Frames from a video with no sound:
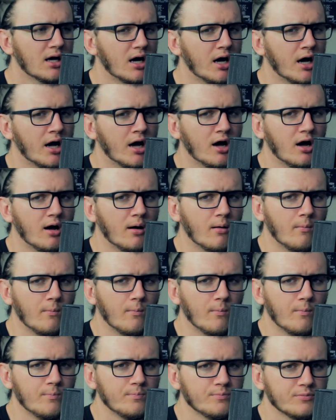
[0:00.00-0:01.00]

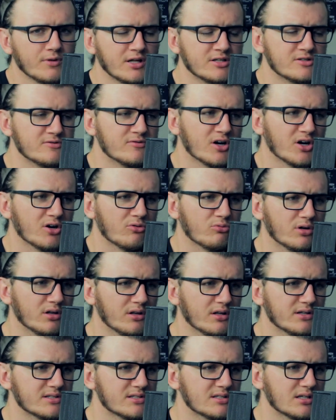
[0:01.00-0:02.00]
It's very
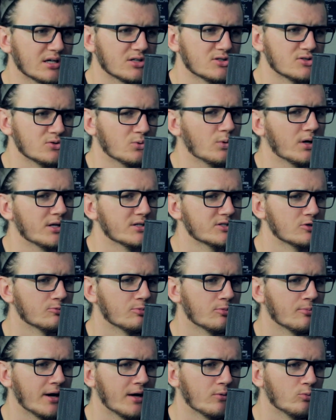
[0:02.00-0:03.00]
realistic to what
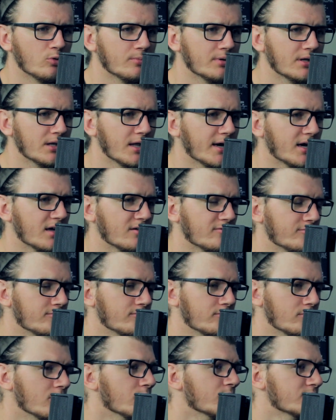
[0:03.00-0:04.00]
Superman would be like
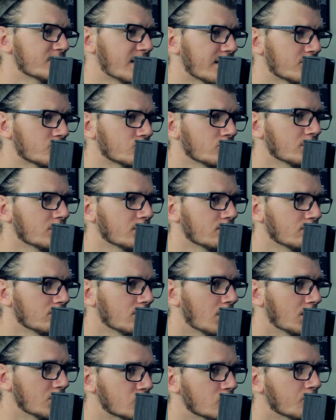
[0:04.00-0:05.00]
if there was actually
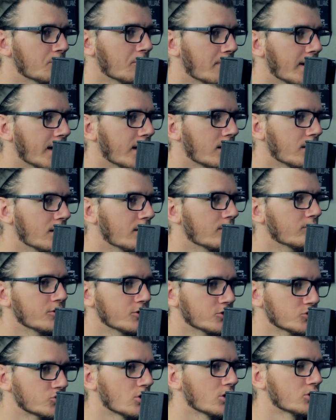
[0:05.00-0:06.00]
a Superman and the
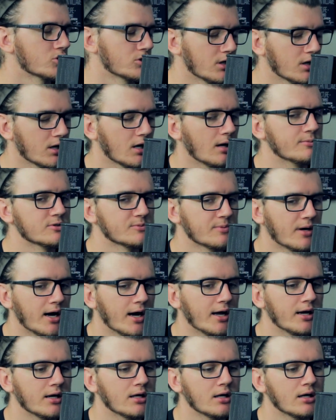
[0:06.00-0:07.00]
destruction that comes
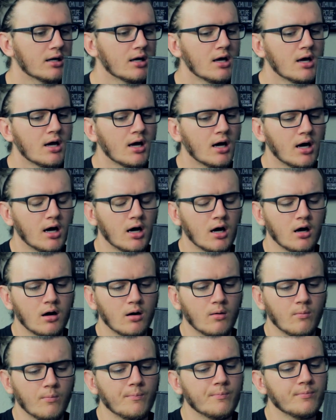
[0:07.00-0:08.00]
behind it.
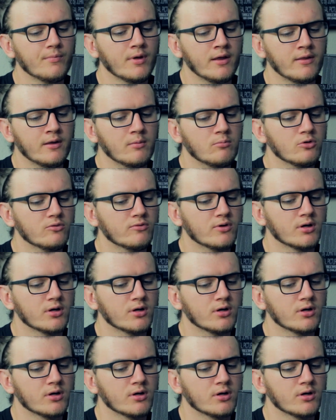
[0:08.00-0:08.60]
And then